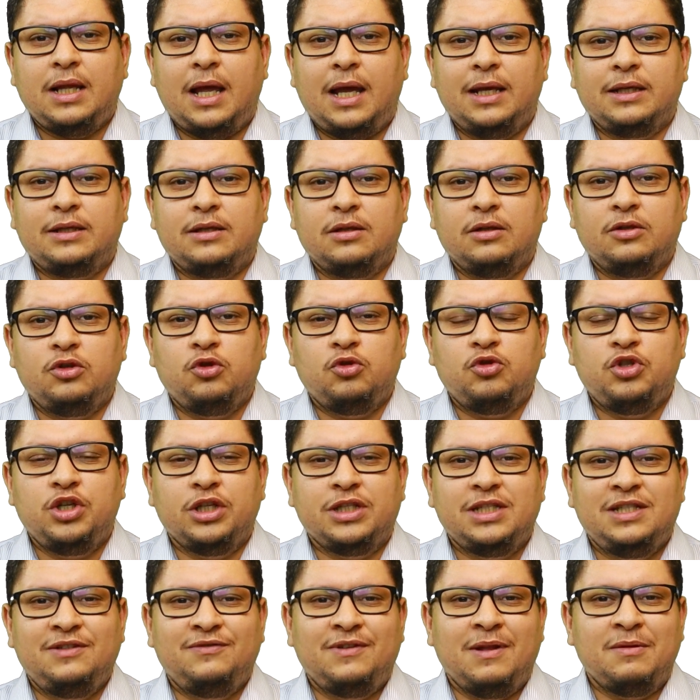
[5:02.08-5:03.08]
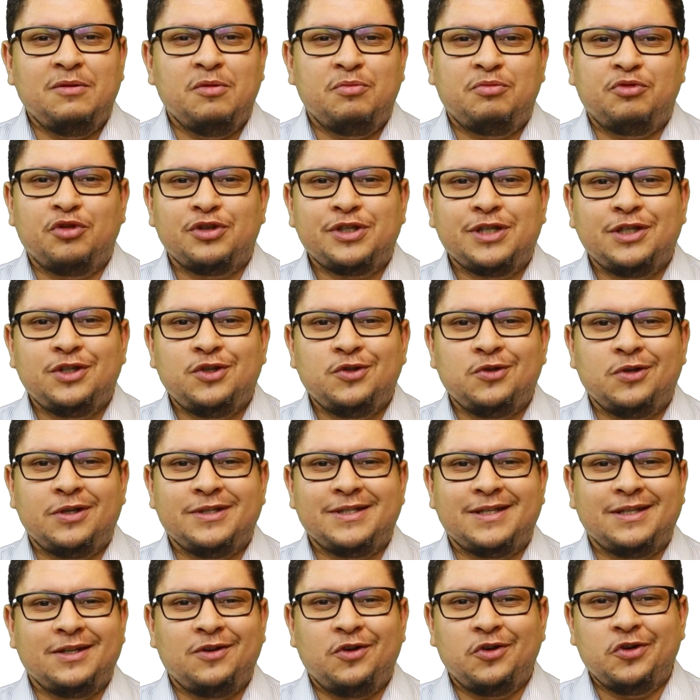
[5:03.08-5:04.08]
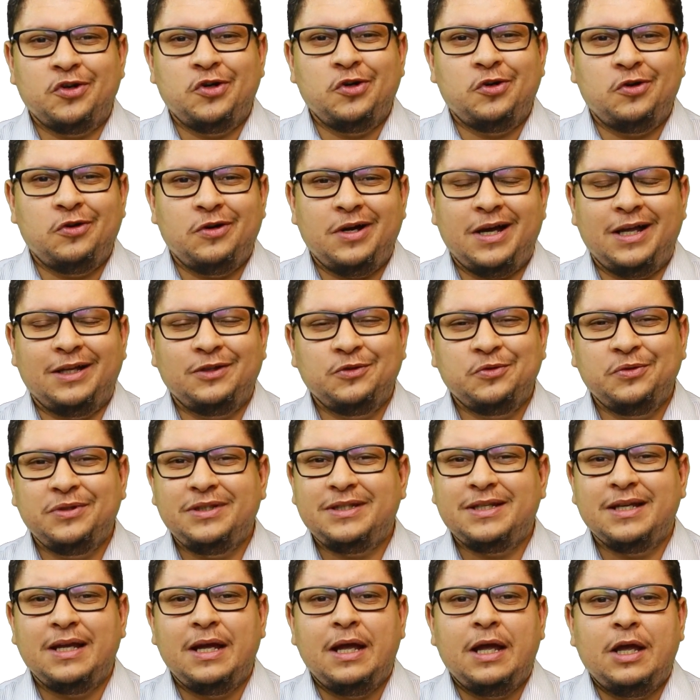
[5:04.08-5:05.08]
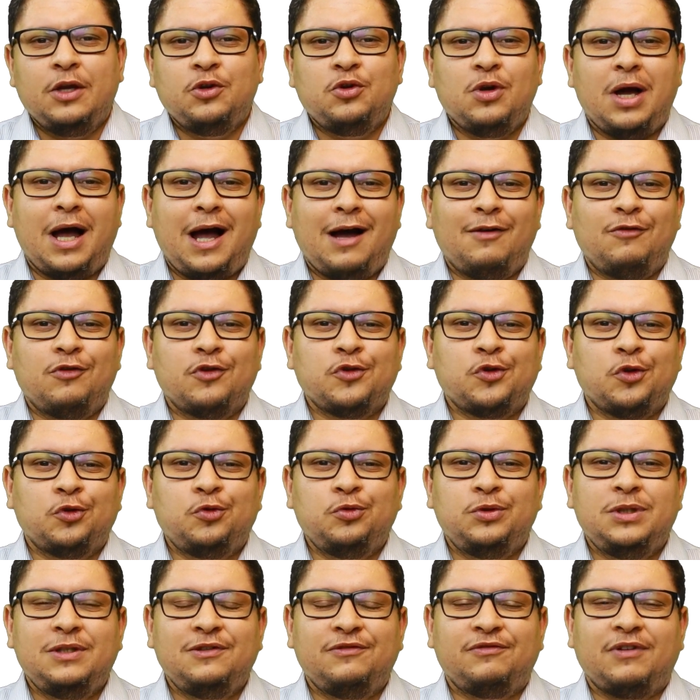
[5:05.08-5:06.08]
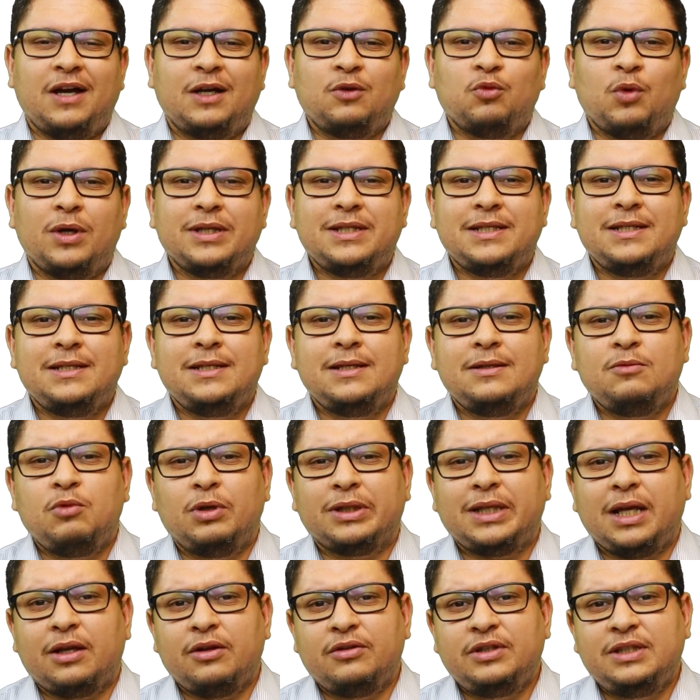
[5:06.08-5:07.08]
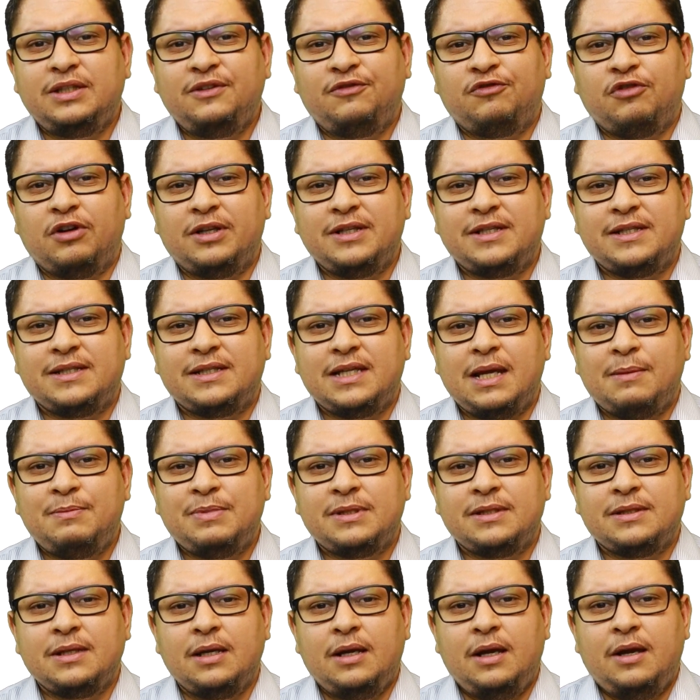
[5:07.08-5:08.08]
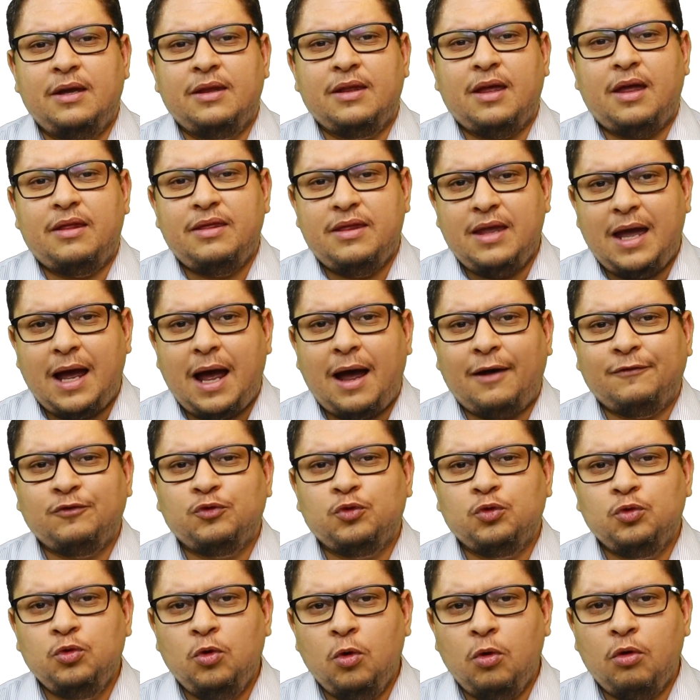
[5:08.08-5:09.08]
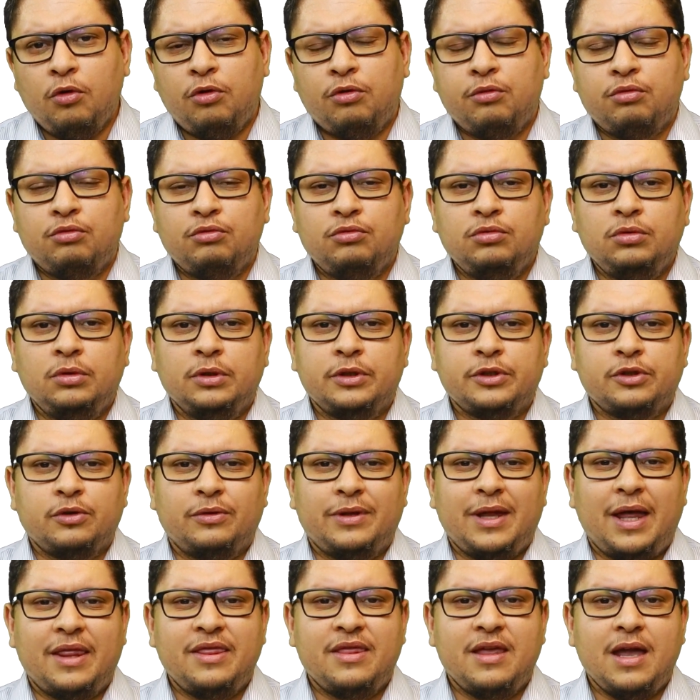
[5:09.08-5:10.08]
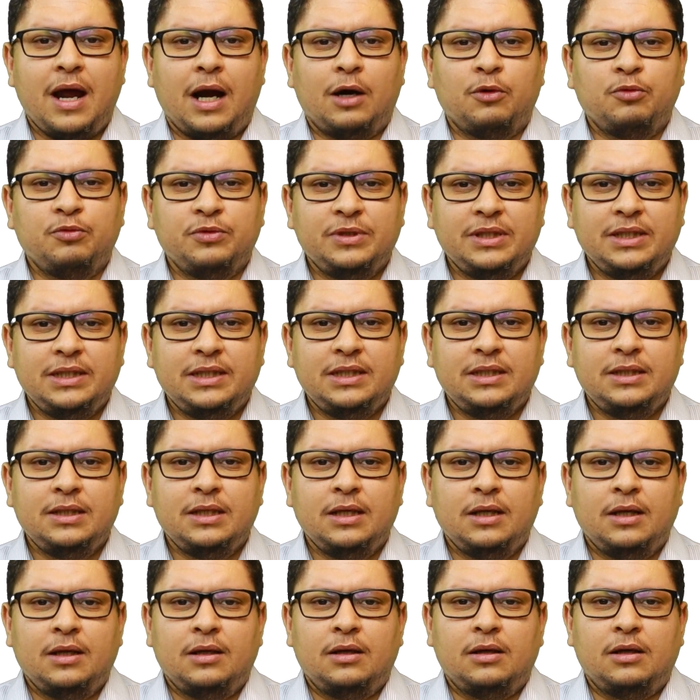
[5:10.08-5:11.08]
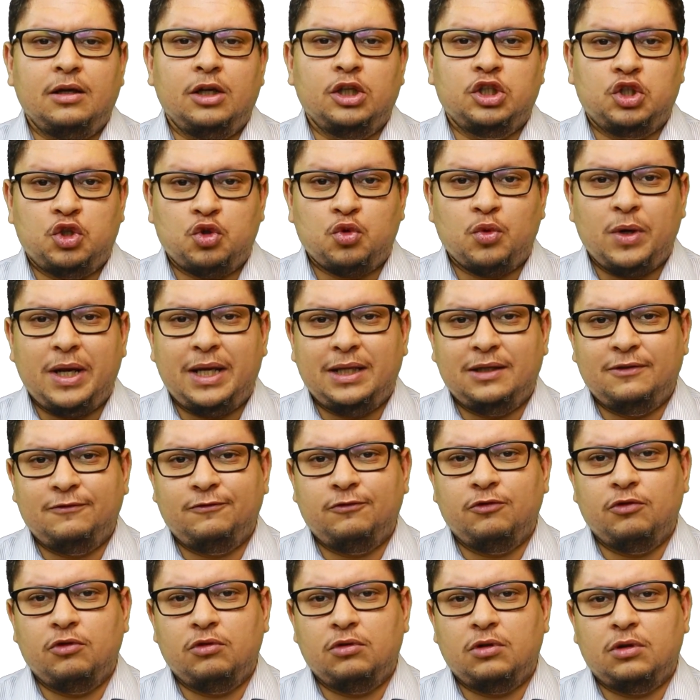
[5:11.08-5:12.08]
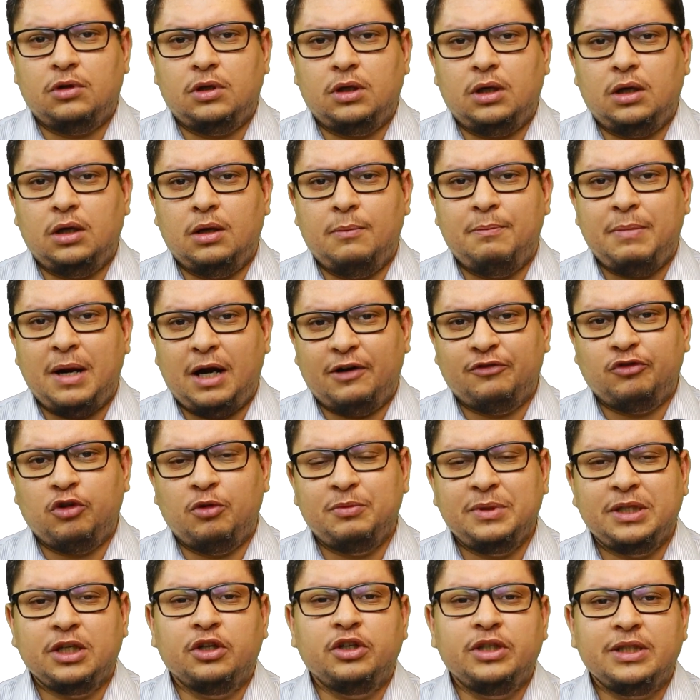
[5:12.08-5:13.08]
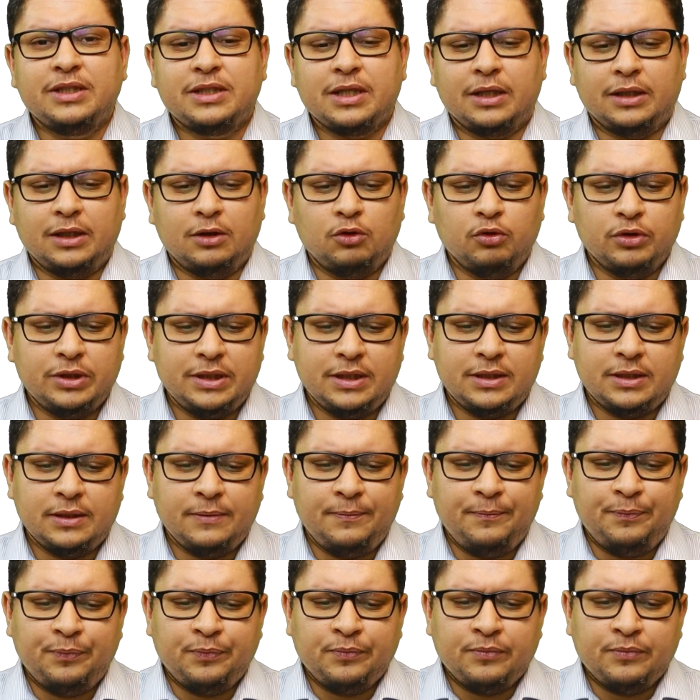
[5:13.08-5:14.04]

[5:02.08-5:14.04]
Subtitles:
like you just give them the procedure and say, oh, go and do it. You have also to define what are the different steps that they have to go through so that they are really trained for performing an internal audit.